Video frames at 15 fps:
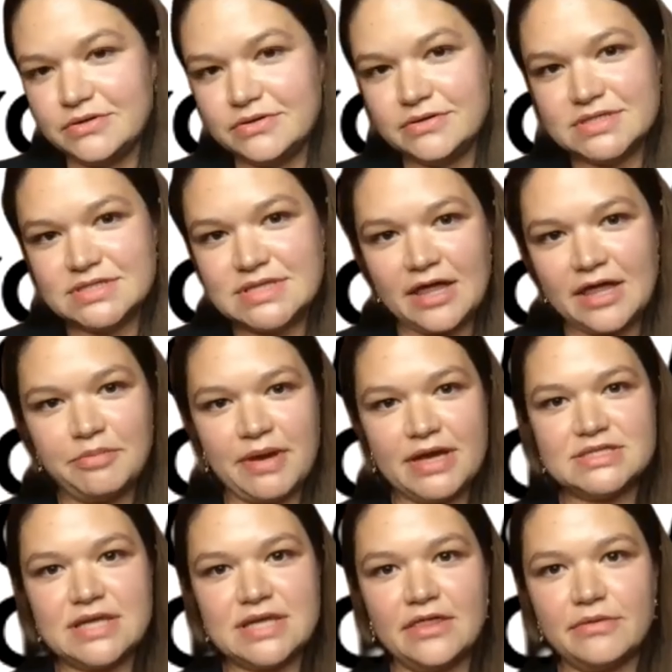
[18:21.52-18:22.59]
South by
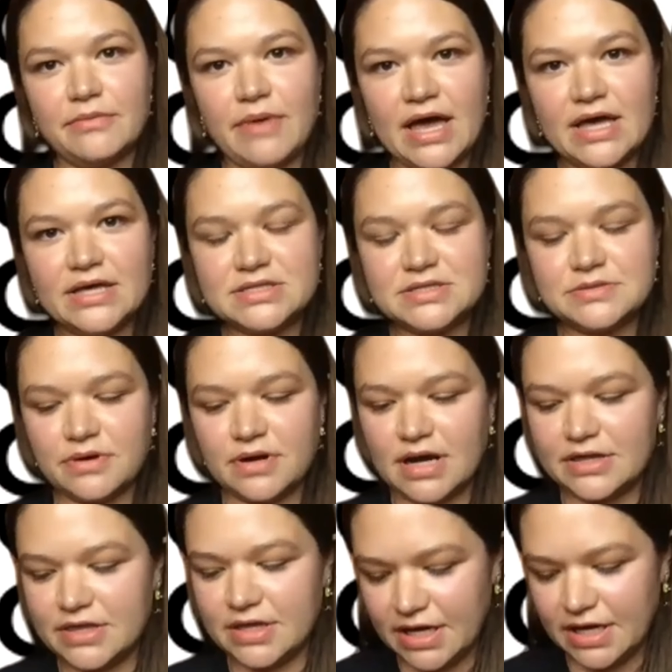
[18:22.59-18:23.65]
Southwest, where I
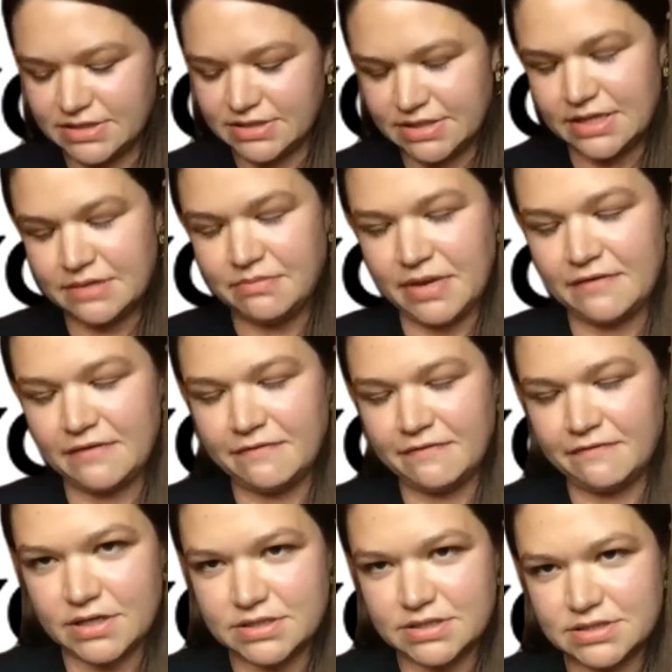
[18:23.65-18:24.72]
think I did my
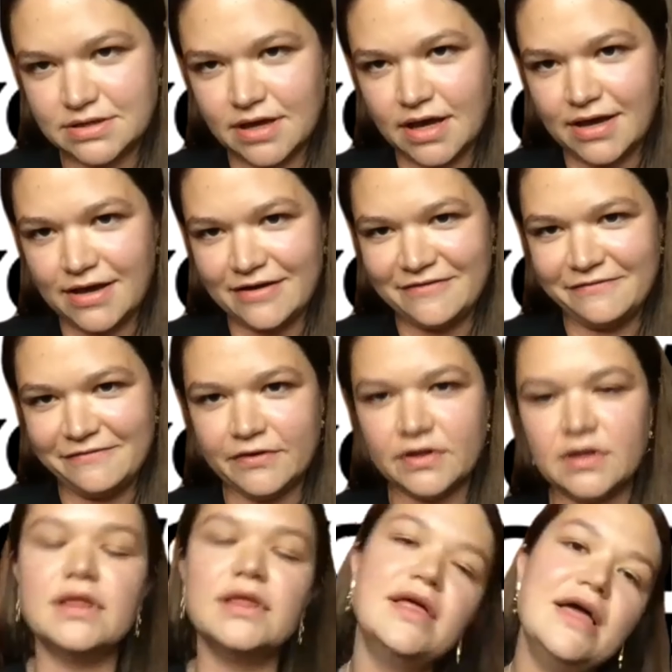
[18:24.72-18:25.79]
first
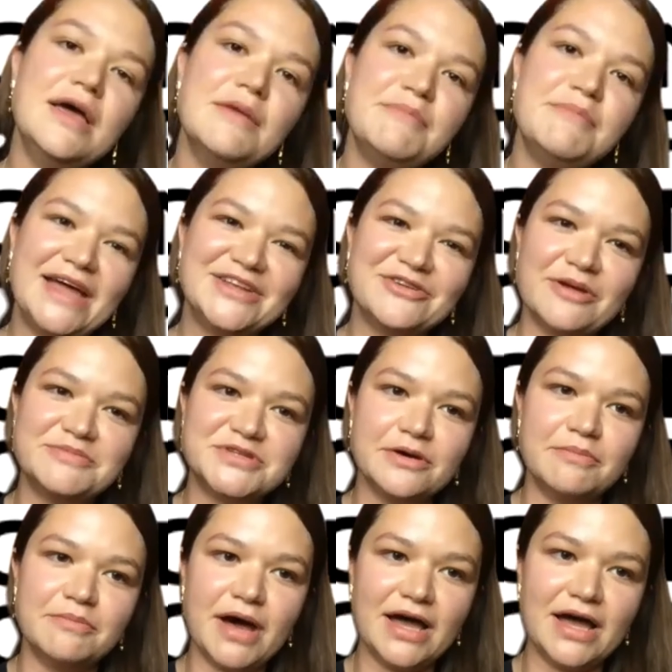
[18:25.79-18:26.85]
full Bad Crypto
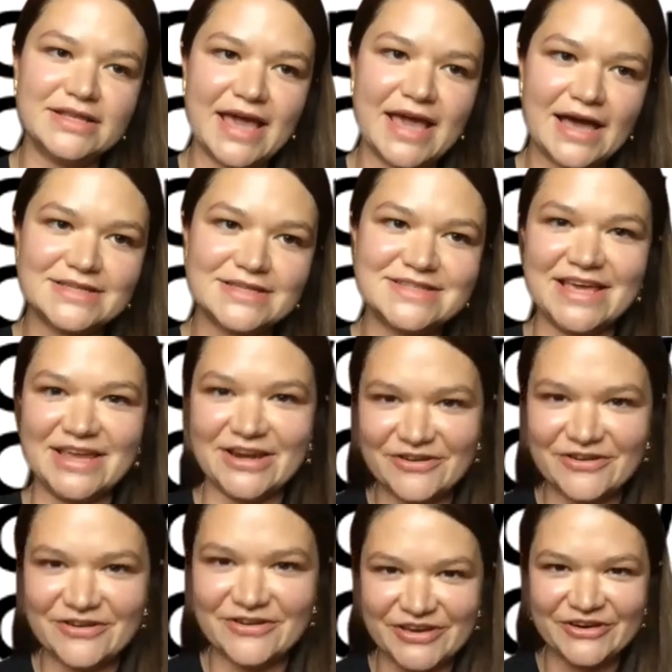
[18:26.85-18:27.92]
podcast
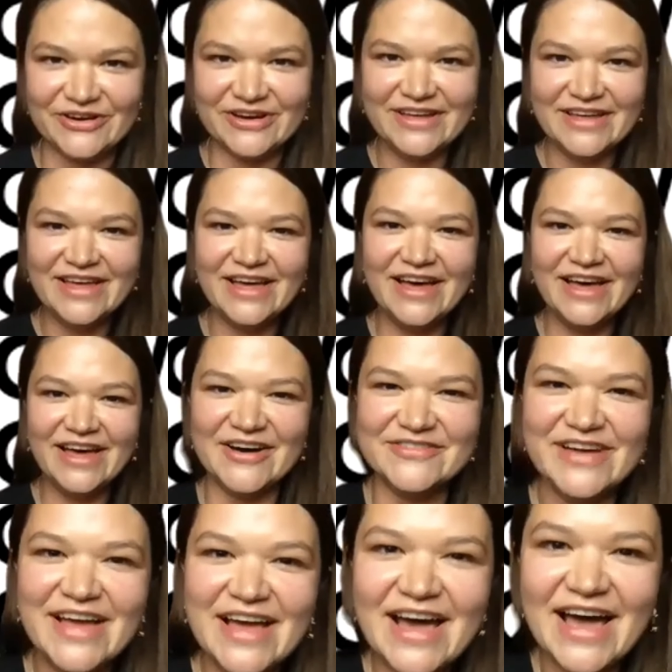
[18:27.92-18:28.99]
interview. I
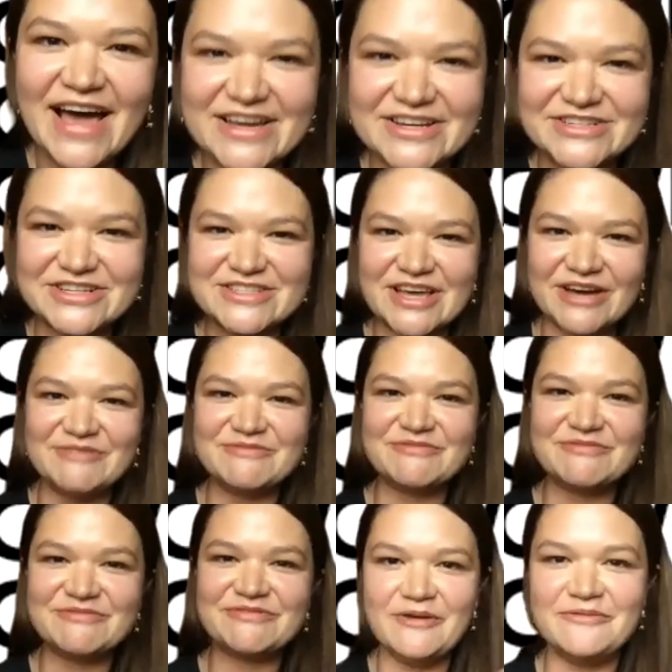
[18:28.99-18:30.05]
had just come
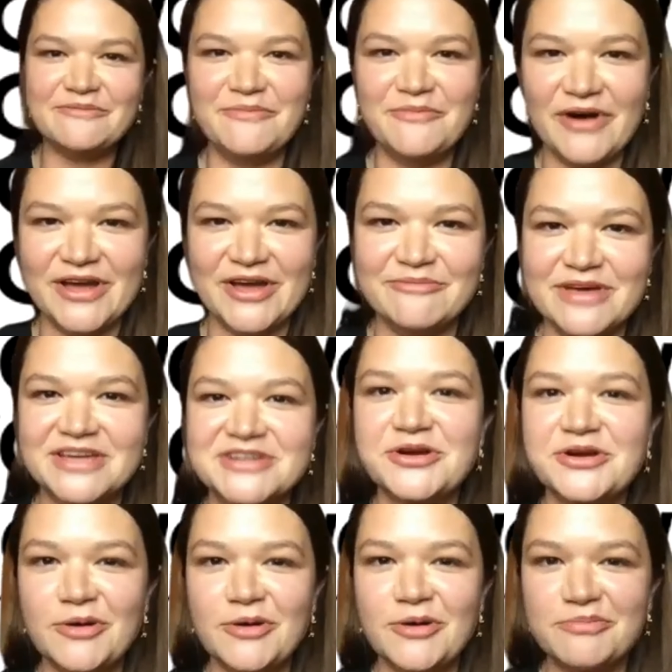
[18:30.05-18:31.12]
from Wyoming,
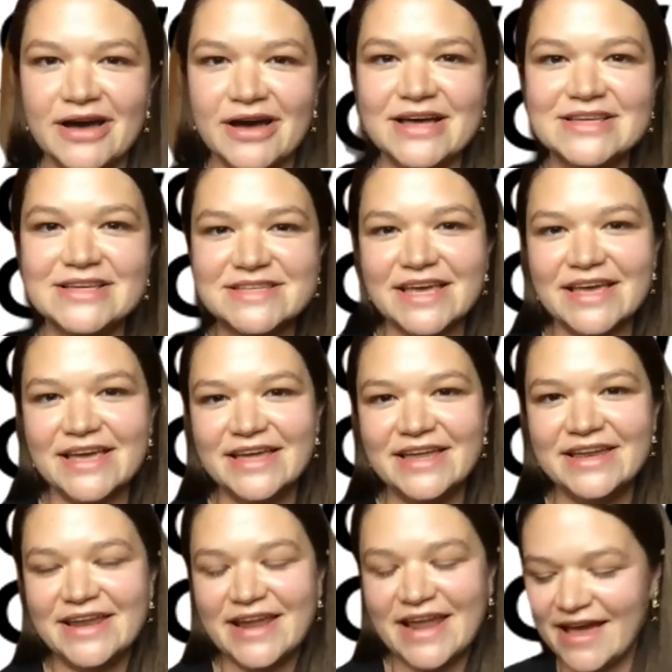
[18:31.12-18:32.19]
show up in
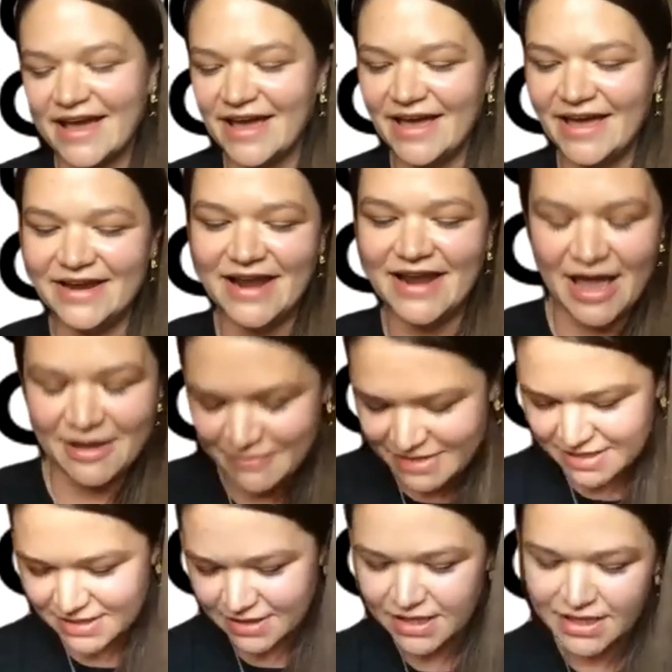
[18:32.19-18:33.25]
Austin, and I
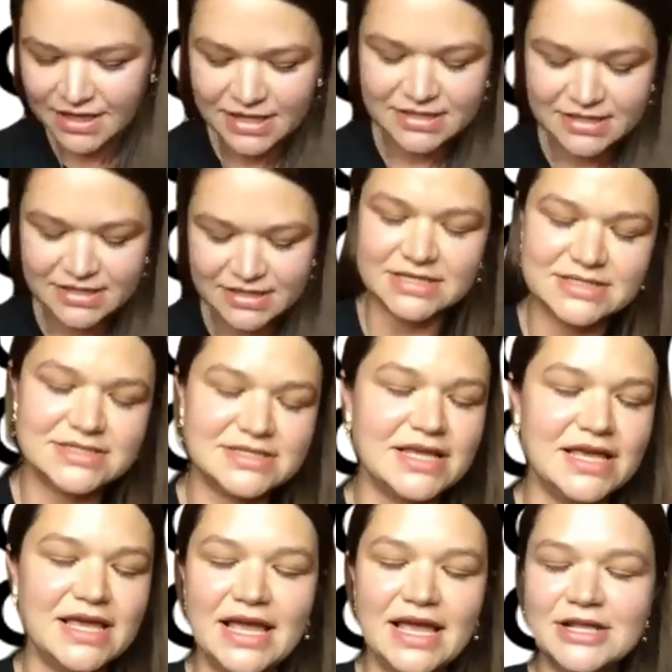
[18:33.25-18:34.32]
meet these
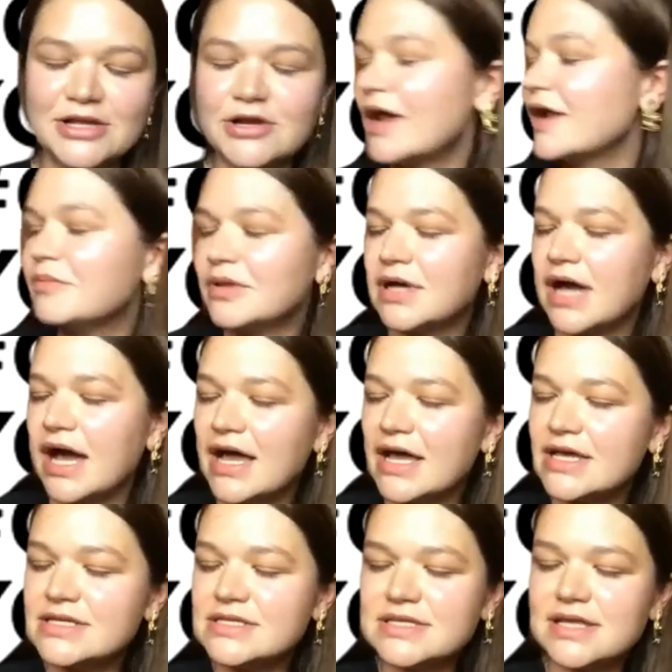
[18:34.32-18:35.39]
incredible
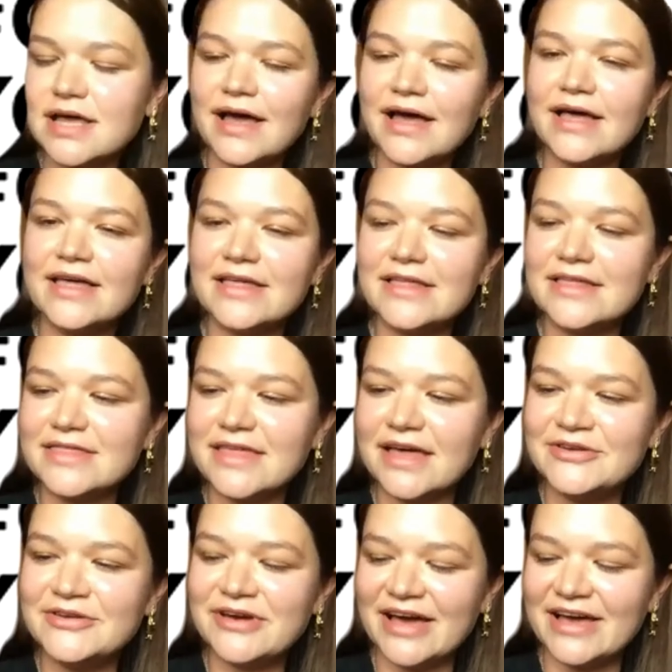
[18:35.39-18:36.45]
guys
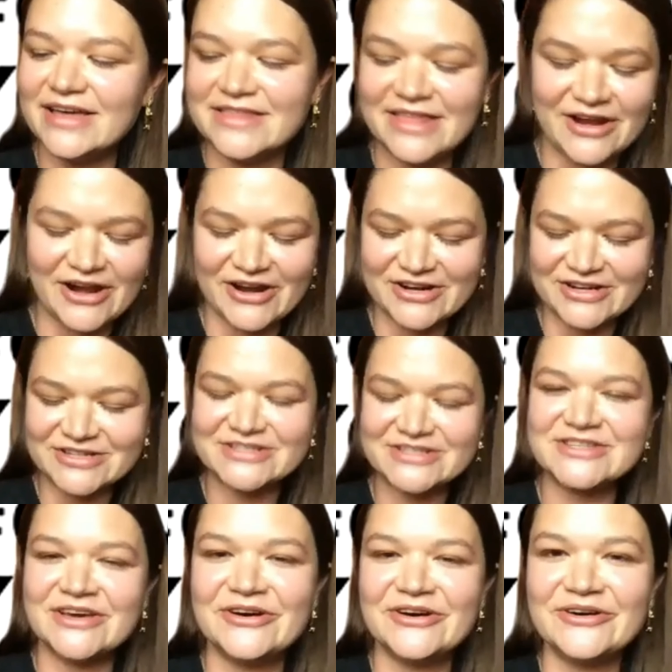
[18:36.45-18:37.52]
that are
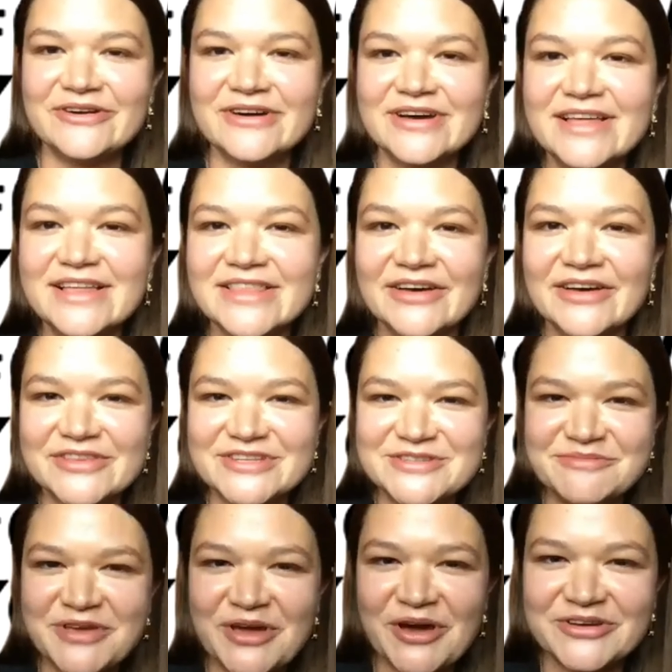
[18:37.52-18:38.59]
so lovely to
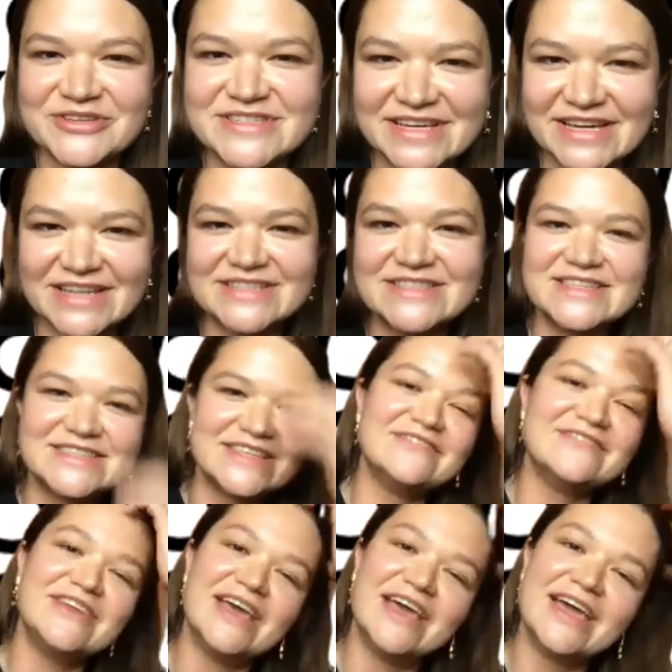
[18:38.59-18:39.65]
be hosting us this
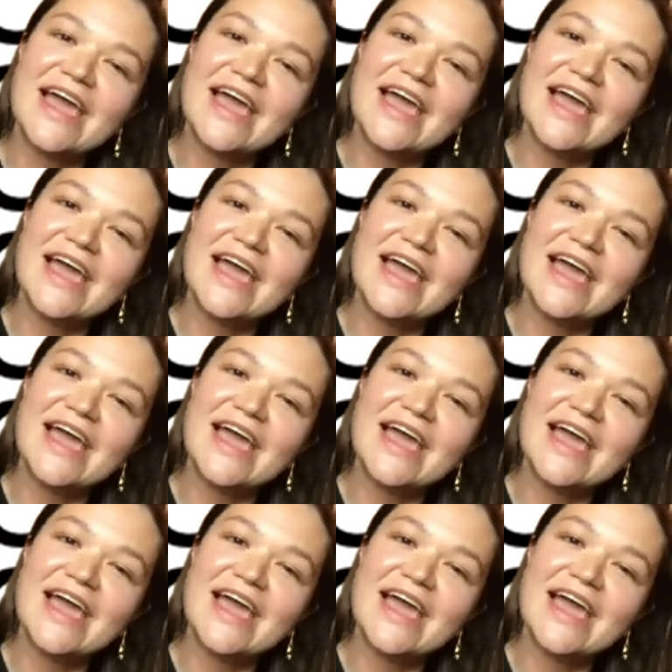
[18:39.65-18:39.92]
evening.